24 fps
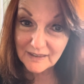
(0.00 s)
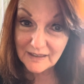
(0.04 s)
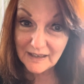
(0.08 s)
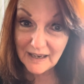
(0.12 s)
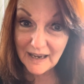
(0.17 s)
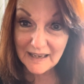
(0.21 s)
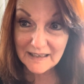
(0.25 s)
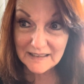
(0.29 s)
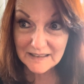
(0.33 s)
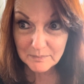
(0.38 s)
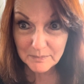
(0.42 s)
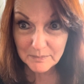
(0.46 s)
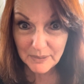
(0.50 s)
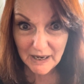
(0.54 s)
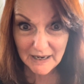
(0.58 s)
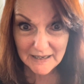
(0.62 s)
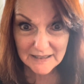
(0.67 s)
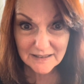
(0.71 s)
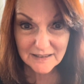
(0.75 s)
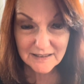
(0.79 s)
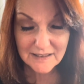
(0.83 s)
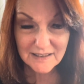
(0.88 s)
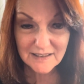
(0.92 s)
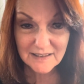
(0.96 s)
And it
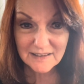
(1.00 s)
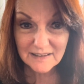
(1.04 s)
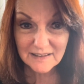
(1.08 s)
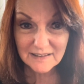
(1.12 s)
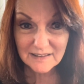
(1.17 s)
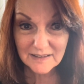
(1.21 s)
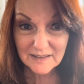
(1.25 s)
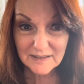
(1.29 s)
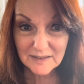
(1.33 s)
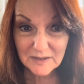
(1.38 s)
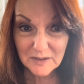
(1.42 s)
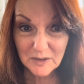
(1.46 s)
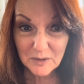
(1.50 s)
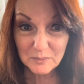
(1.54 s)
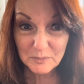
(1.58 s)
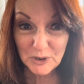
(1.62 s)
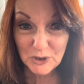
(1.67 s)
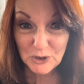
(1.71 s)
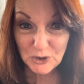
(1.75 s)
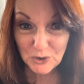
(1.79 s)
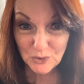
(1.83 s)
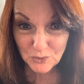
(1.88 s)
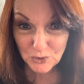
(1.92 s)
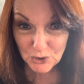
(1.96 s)
bites,
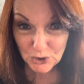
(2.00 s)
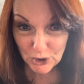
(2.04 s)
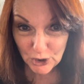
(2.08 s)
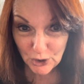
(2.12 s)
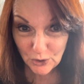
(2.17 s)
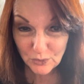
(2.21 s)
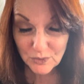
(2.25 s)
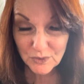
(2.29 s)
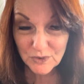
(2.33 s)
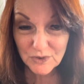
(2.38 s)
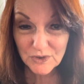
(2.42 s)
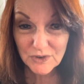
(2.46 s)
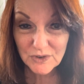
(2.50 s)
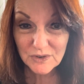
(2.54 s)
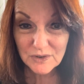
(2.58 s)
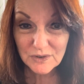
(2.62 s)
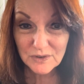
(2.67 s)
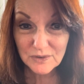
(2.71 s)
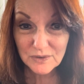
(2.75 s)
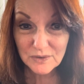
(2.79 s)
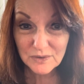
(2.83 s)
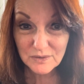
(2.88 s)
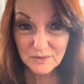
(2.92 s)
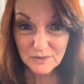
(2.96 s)
but you chose
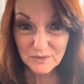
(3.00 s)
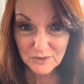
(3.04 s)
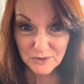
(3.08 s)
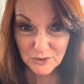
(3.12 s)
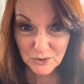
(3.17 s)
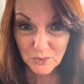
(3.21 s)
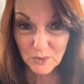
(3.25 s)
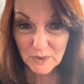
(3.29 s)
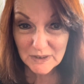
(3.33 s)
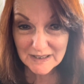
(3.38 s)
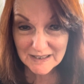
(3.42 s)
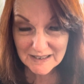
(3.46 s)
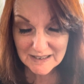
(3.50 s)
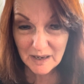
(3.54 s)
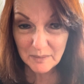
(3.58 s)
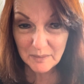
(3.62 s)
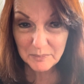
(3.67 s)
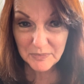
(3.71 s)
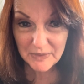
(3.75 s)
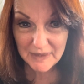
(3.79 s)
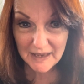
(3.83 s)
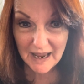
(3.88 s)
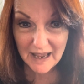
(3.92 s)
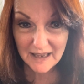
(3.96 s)
to
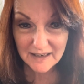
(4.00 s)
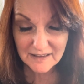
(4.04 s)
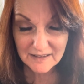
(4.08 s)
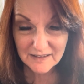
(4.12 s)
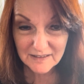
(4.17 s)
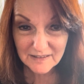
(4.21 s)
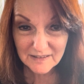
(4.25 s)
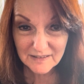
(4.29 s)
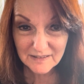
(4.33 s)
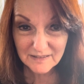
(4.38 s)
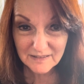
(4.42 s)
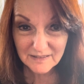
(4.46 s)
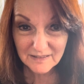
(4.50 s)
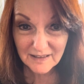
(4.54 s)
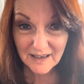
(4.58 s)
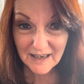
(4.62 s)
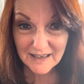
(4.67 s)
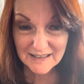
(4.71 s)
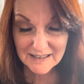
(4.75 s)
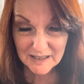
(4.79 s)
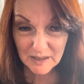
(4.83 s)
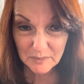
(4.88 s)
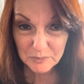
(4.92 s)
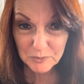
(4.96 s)
accept that.
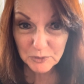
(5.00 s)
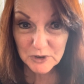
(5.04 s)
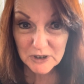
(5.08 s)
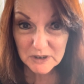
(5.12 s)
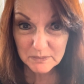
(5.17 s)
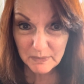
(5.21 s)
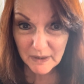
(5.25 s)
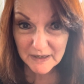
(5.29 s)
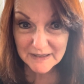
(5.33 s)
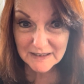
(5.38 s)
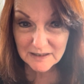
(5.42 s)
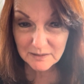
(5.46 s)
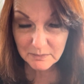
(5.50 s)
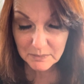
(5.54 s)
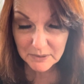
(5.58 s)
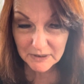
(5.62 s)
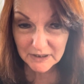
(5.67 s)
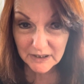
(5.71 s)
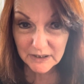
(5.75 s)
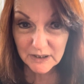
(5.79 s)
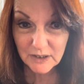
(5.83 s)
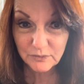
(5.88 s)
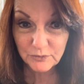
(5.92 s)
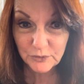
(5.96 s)
Accept
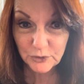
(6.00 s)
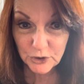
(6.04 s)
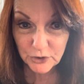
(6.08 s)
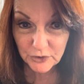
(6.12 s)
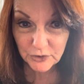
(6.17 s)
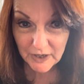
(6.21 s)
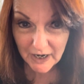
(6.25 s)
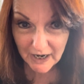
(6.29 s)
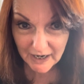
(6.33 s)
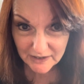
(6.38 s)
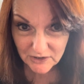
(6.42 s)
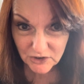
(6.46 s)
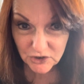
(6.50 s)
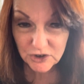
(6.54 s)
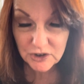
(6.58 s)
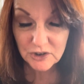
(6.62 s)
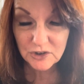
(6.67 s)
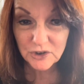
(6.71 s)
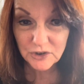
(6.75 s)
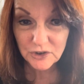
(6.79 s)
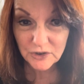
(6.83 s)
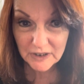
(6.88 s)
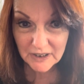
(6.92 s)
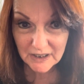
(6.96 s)
responsibility for your
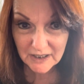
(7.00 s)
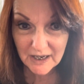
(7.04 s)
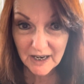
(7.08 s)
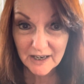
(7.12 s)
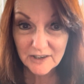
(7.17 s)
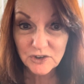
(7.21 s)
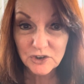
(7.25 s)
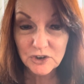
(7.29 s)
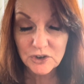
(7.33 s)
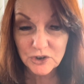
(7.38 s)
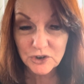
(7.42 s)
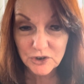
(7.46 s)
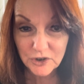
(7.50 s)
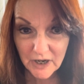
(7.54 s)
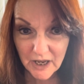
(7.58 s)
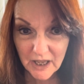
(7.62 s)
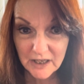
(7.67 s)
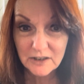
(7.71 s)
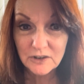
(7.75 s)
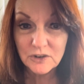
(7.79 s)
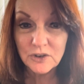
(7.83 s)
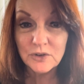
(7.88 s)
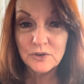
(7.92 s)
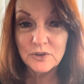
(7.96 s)
actions, your inactions, your
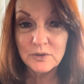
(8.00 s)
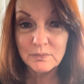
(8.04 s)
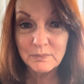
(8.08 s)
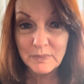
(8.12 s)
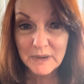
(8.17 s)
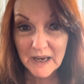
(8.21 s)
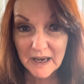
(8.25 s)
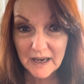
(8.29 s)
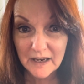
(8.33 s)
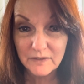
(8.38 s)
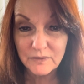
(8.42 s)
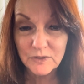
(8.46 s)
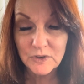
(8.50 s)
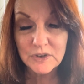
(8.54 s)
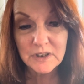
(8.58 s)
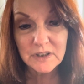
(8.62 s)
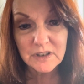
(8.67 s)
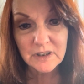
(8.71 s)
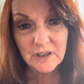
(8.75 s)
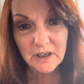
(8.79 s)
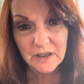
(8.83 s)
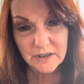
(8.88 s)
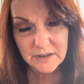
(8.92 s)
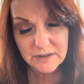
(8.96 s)
attitudes, behaviors,
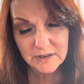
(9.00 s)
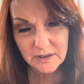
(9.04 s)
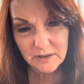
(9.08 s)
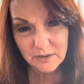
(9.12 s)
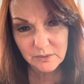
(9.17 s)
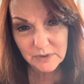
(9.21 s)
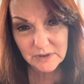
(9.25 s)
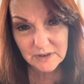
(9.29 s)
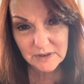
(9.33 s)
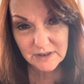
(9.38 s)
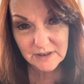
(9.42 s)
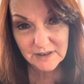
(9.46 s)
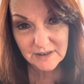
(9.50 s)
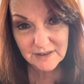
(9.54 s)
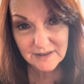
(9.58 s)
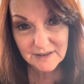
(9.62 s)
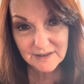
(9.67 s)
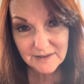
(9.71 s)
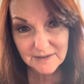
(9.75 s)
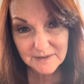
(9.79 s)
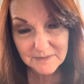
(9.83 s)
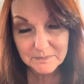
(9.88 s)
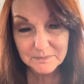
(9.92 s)
and the consequences.